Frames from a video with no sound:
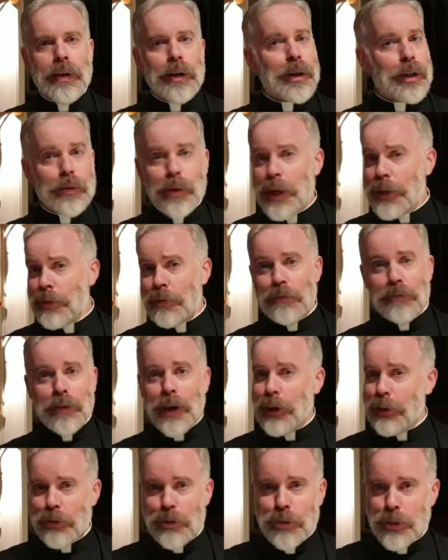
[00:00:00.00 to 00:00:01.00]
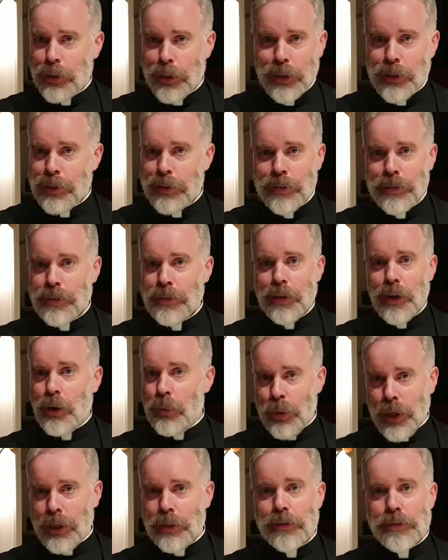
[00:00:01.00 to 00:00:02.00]
A great adventure
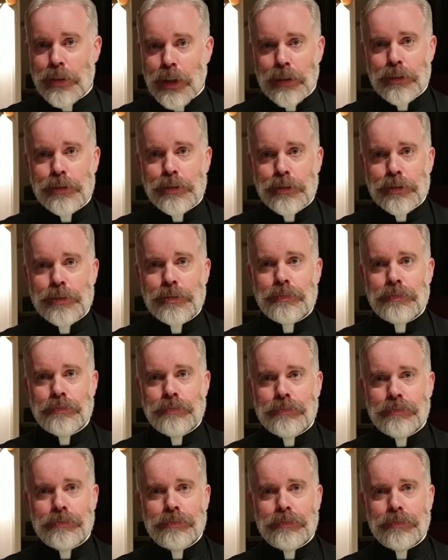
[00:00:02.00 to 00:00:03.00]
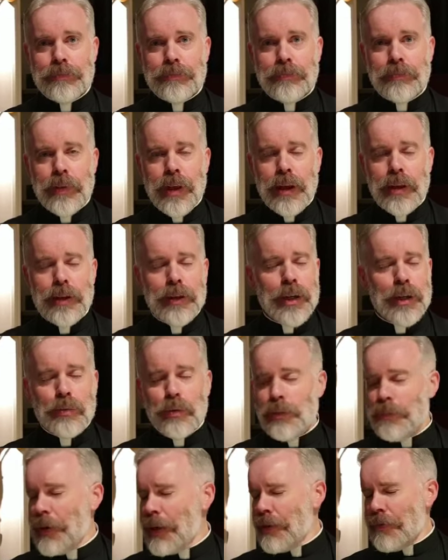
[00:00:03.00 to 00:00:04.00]
awaits us.
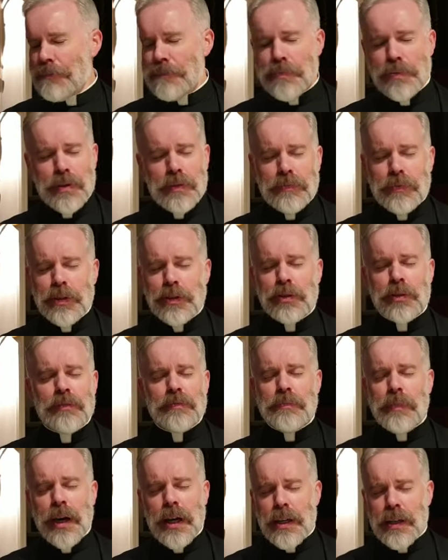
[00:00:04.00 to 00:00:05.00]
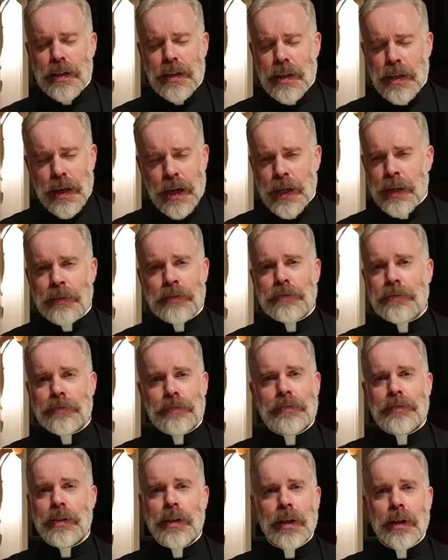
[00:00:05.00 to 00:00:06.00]
It will be the privilege of my
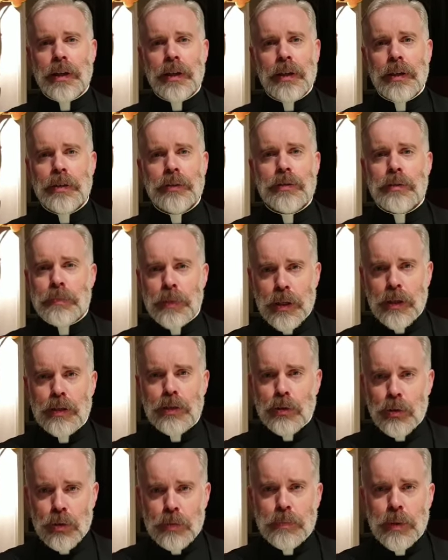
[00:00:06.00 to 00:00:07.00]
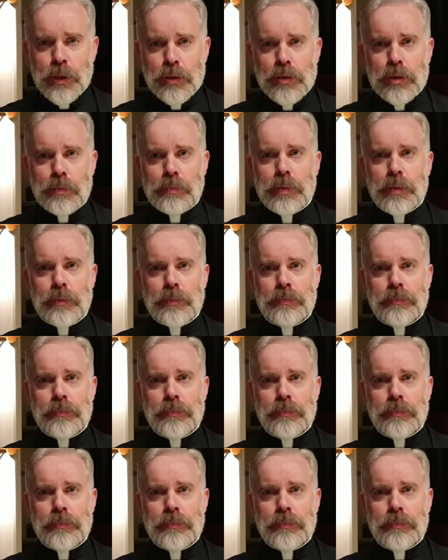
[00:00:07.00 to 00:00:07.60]
life to be your bishop.